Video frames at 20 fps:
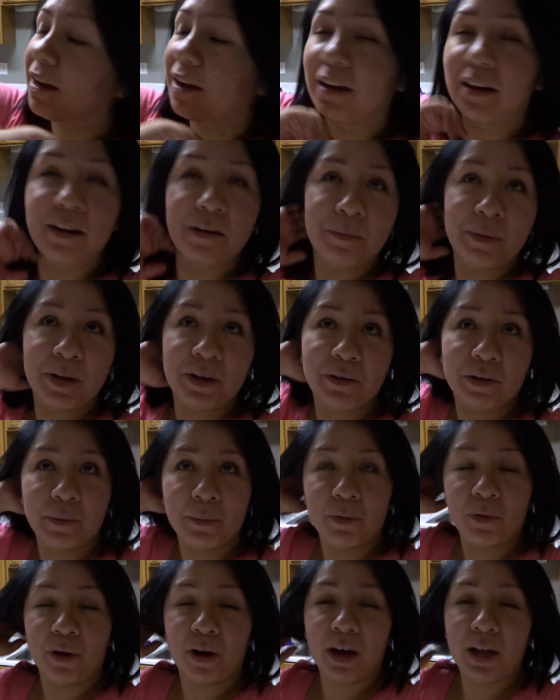in. I mean, don't get
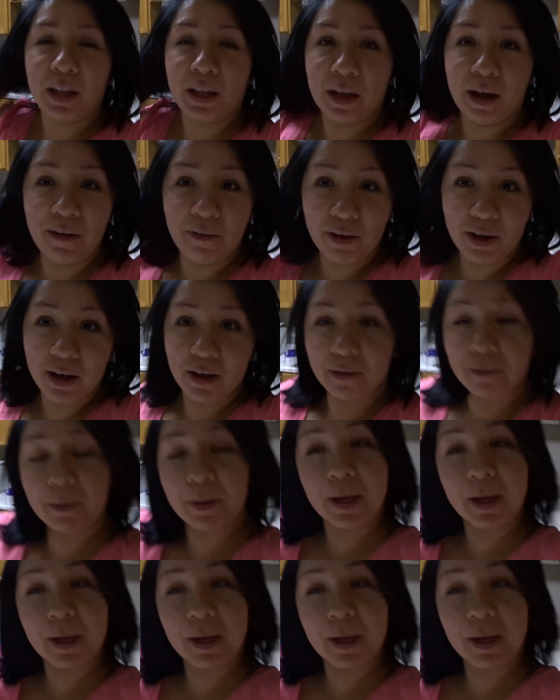me wrong. I love it,